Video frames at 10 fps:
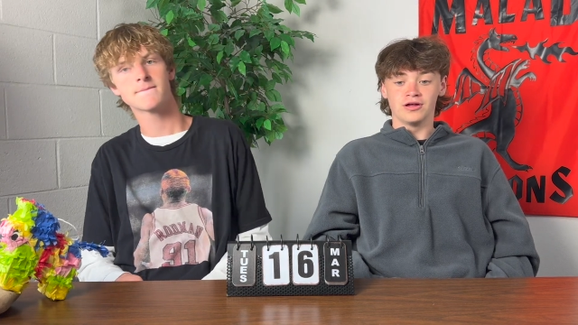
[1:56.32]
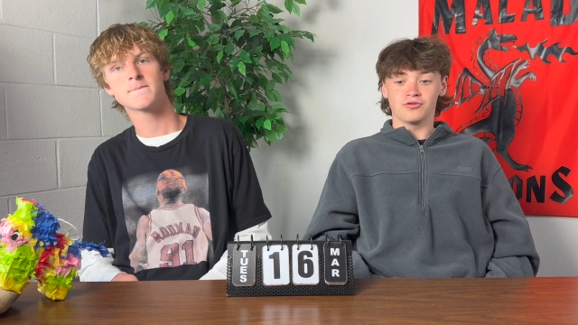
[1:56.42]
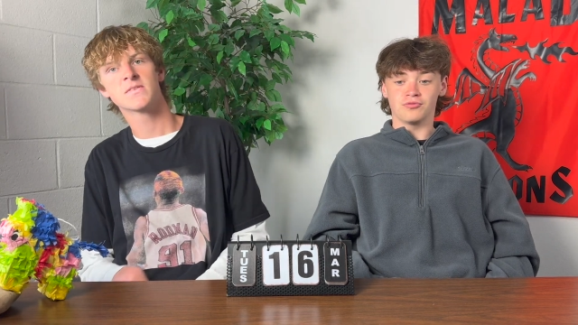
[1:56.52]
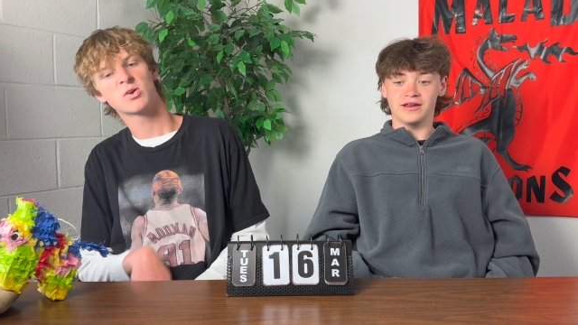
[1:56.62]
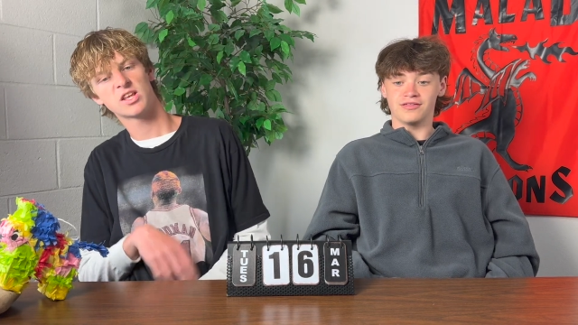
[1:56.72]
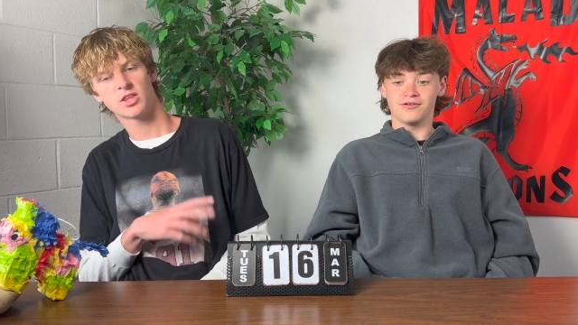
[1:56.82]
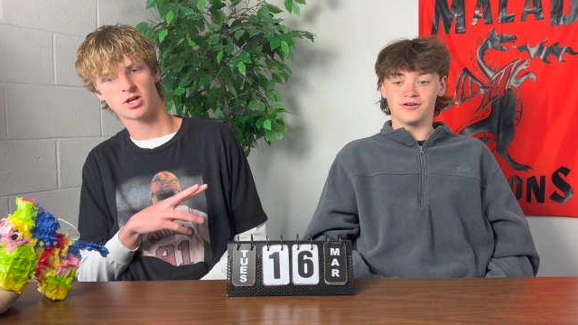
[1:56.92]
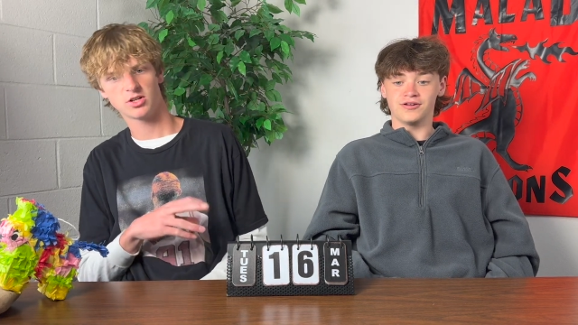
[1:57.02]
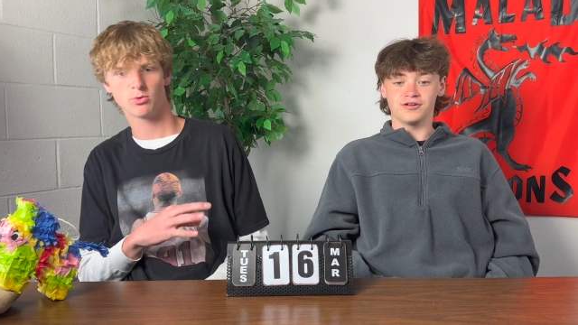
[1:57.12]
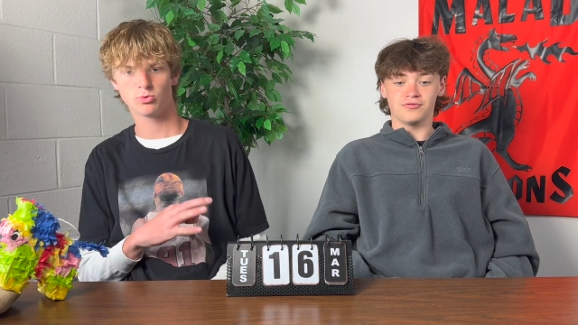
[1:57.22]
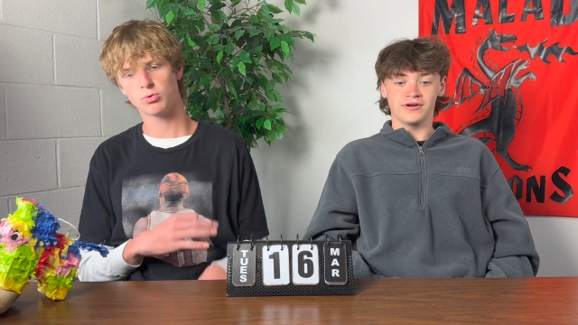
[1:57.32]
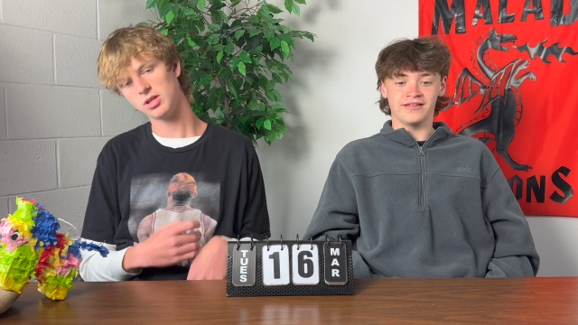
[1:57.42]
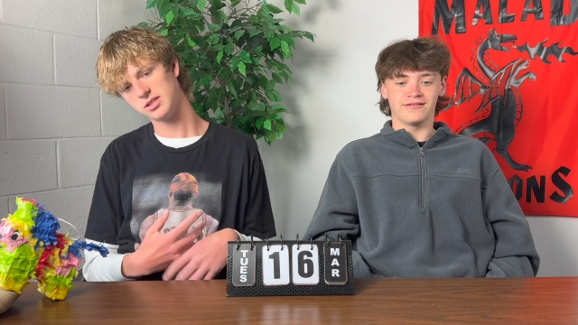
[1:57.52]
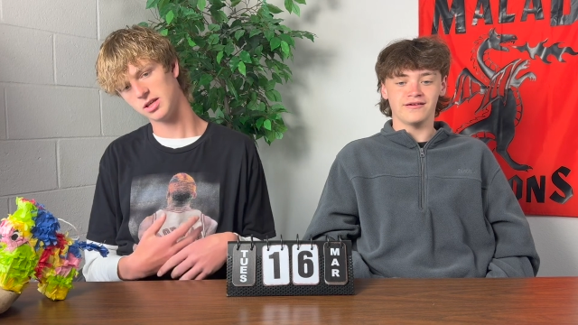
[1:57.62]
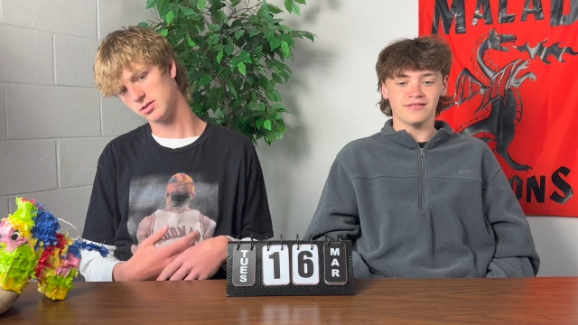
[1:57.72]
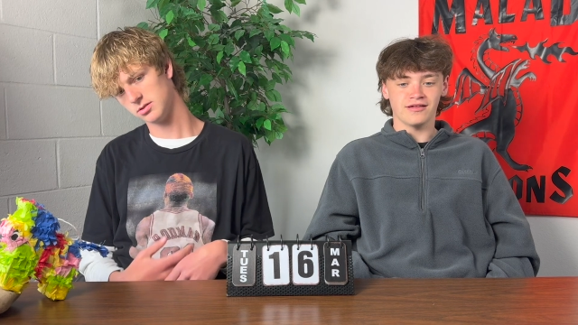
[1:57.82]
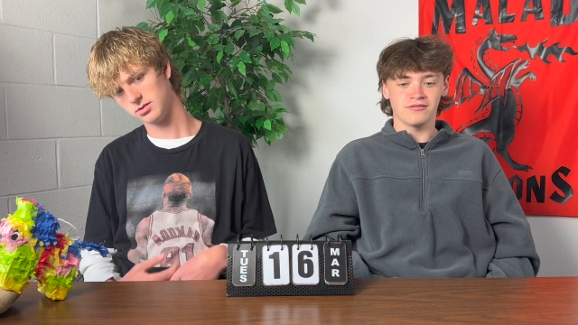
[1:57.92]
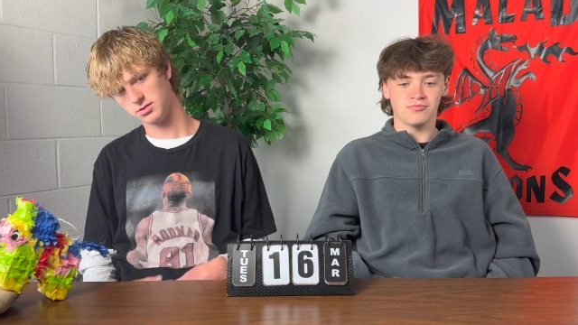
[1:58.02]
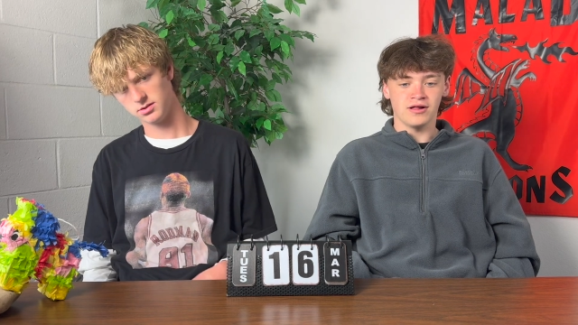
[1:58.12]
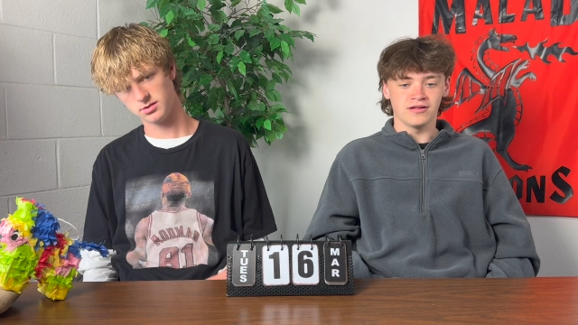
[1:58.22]
Speaker 1: 23rd to 26th, as
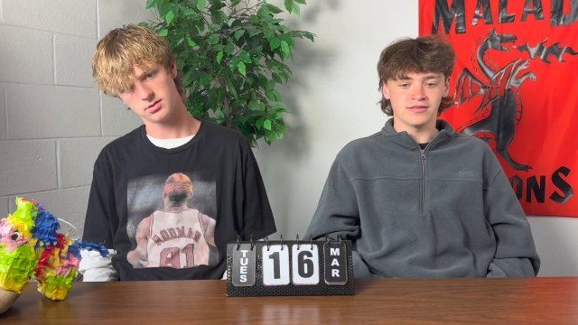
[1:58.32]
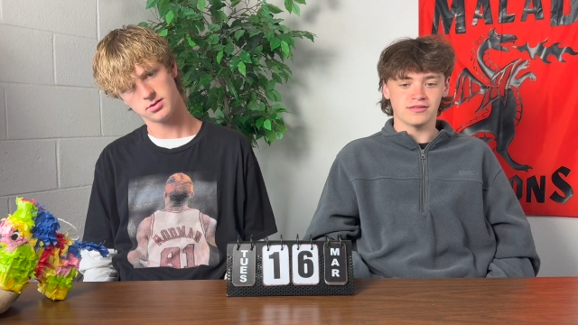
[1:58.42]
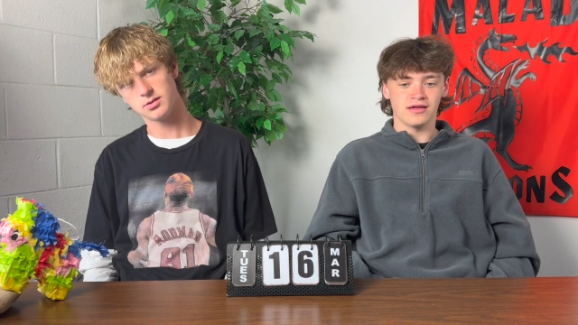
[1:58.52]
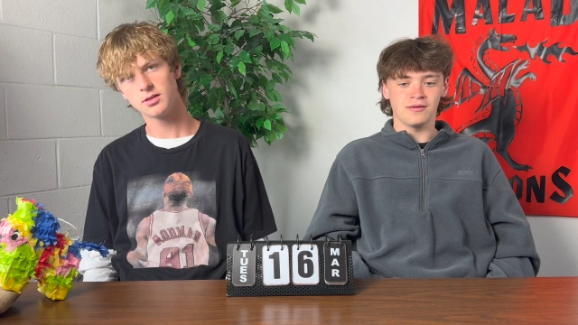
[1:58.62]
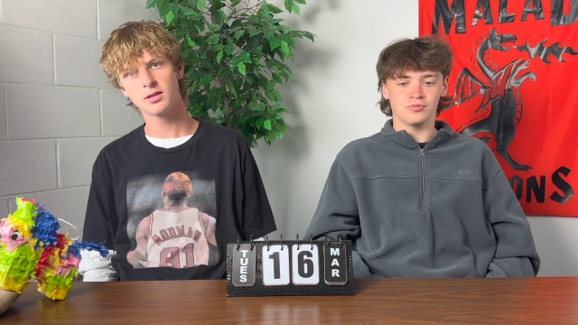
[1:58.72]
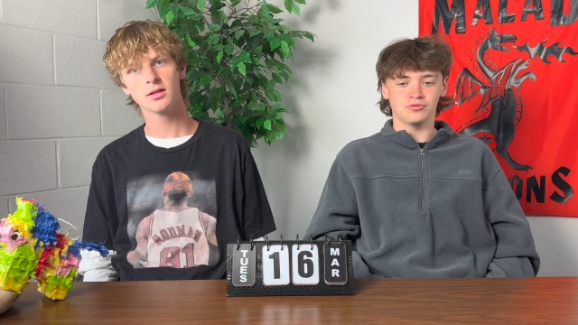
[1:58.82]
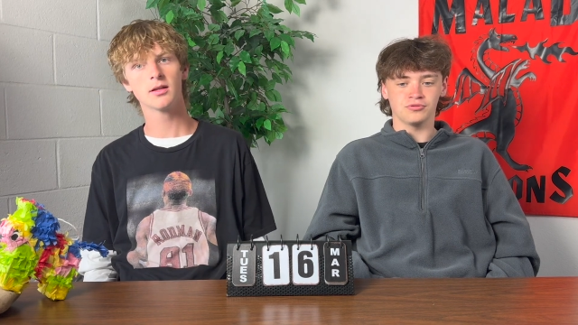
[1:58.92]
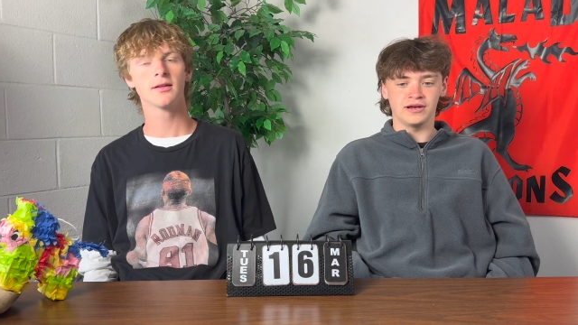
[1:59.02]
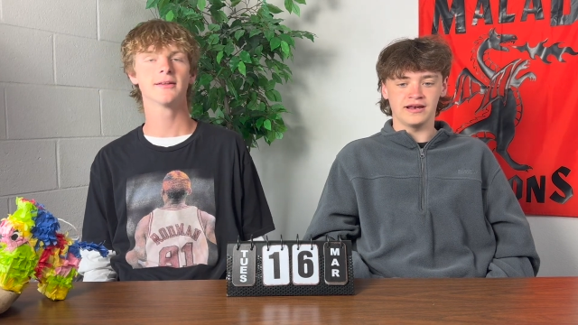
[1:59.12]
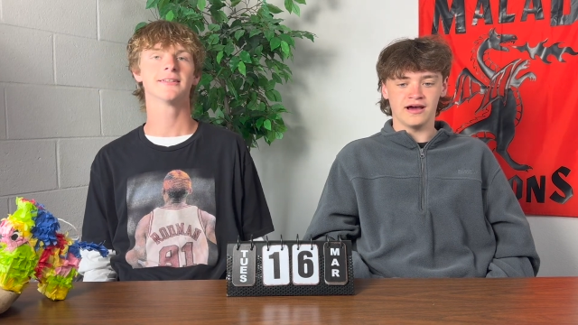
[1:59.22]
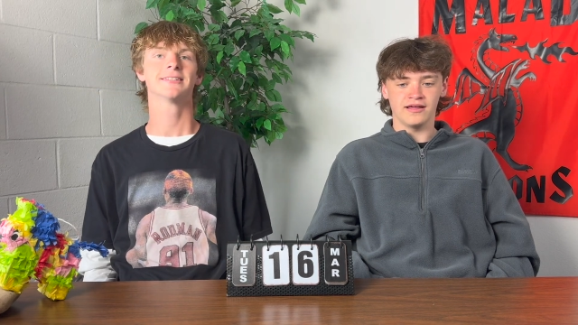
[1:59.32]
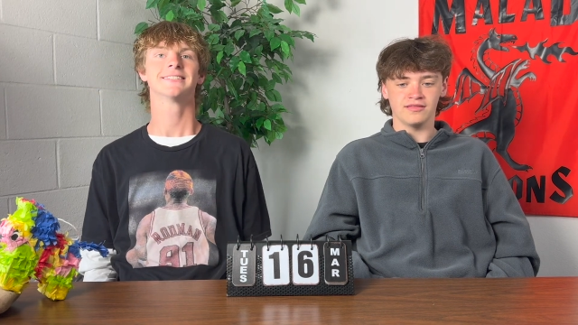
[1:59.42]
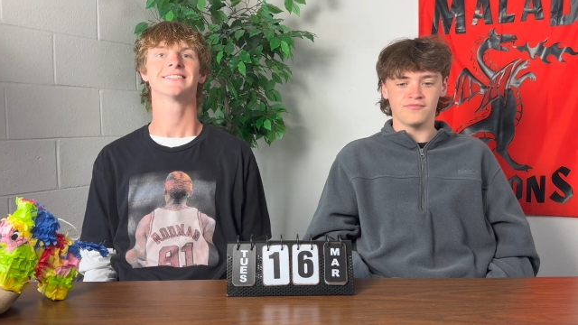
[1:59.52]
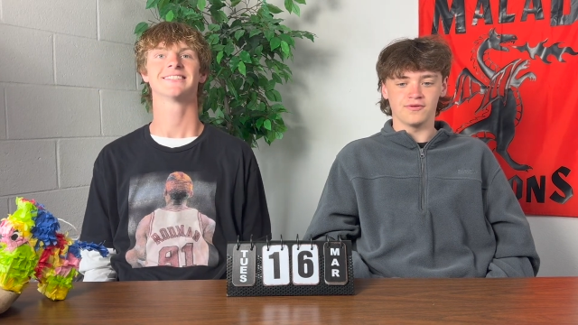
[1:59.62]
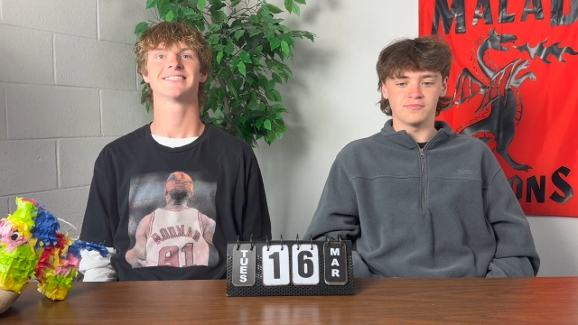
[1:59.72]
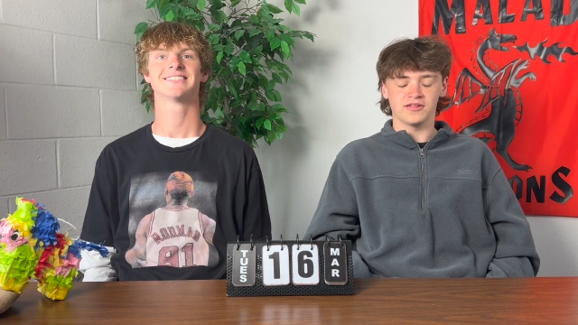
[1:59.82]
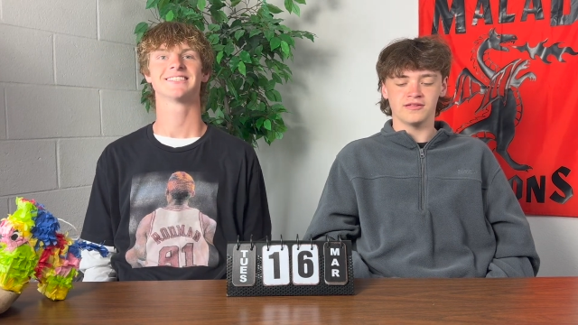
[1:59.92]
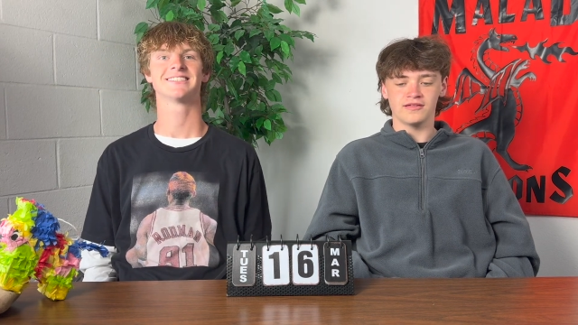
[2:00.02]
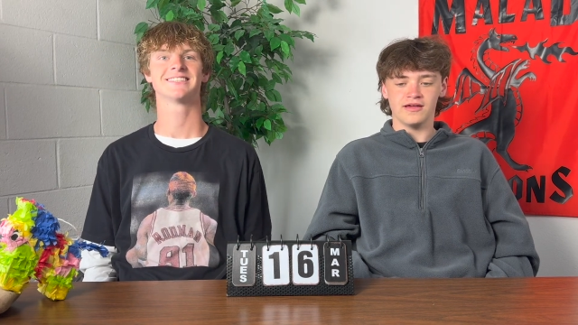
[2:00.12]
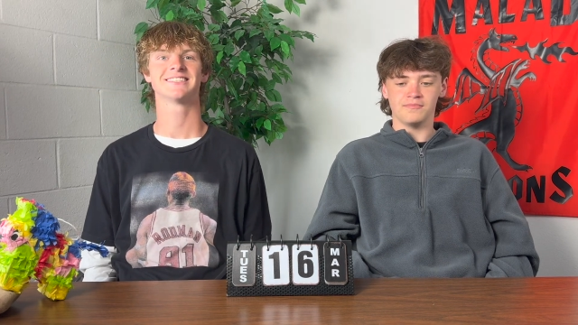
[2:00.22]
well as April 29th from
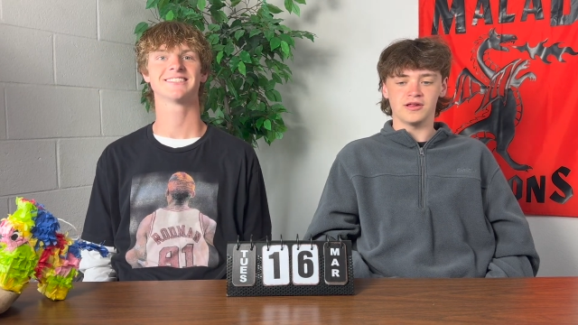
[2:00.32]
6 a.m.